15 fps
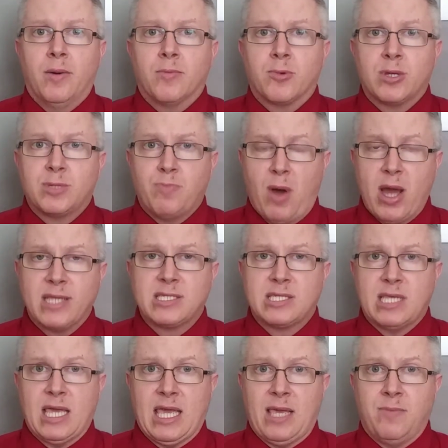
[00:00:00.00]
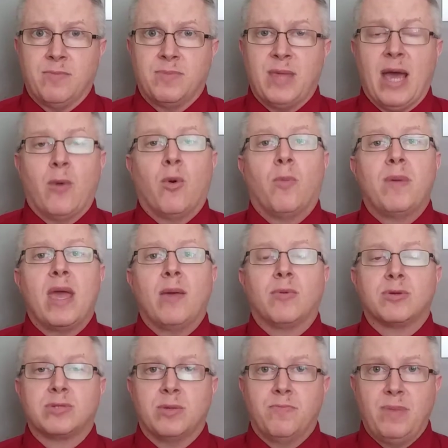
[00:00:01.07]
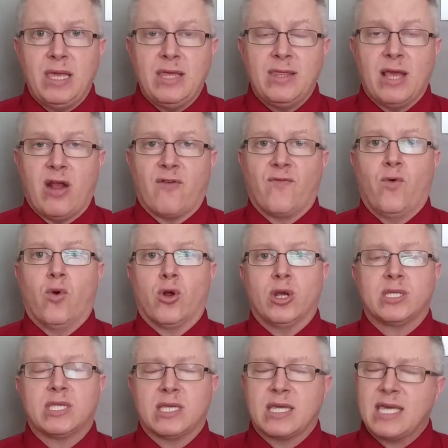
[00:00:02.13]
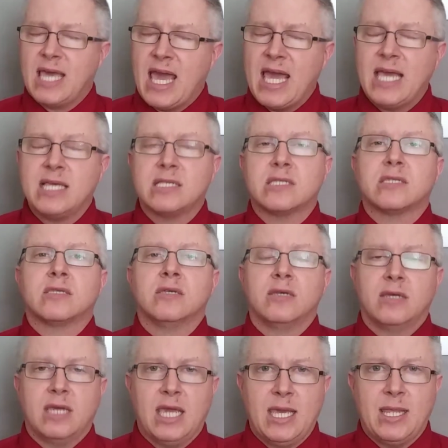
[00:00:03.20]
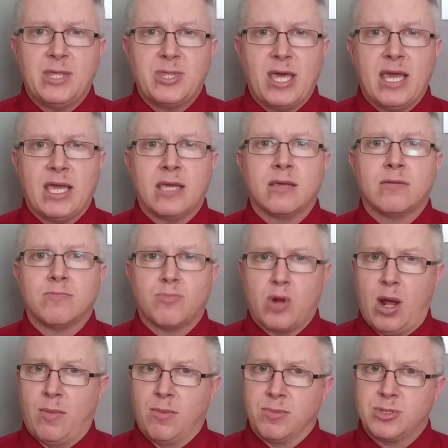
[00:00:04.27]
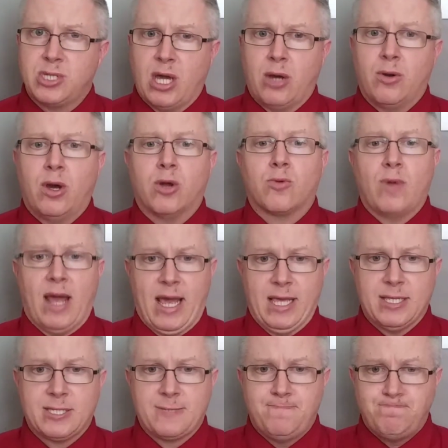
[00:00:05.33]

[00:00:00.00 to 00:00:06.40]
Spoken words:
response team that will be able to be there for us in case problems shall arise.